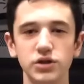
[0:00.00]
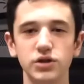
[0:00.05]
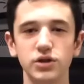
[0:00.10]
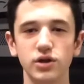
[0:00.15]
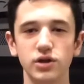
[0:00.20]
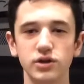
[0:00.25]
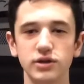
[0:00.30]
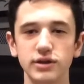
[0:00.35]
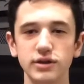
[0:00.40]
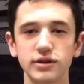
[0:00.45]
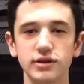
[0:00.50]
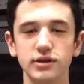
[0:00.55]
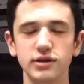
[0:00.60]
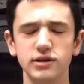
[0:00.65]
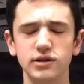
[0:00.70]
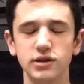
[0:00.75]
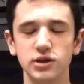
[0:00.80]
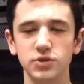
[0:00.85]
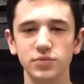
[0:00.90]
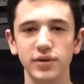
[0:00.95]
Xerxes is
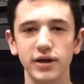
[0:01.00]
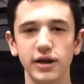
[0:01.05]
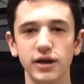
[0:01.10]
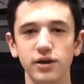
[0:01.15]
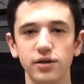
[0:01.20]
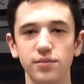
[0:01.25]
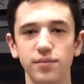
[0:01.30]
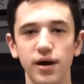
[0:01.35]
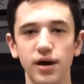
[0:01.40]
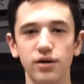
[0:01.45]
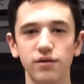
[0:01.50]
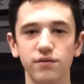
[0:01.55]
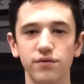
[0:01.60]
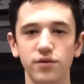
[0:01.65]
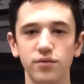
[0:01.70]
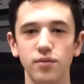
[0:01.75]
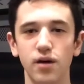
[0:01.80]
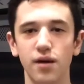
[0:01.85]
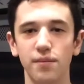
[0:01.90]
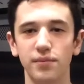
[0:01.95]
displayed at the Battle of
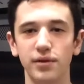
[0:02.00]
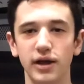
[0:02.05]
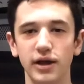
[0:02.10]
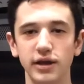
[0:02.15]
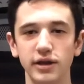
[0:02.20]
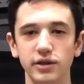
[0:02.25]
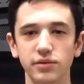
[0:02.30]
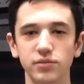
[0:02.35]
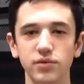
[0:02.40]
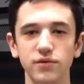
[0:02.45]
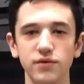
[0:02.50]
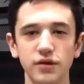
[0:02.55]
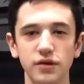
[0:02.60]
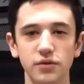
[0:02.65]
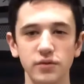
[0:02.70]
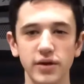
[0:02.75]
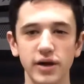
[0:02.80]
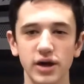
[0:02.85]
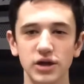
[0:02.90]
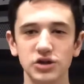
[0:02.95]
Thermopylae in the movie
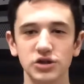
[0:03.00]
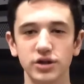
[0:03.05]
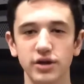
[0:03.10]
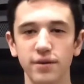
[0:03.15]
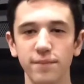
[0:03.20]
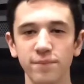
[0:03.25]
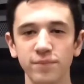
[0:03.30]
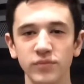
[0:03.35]
300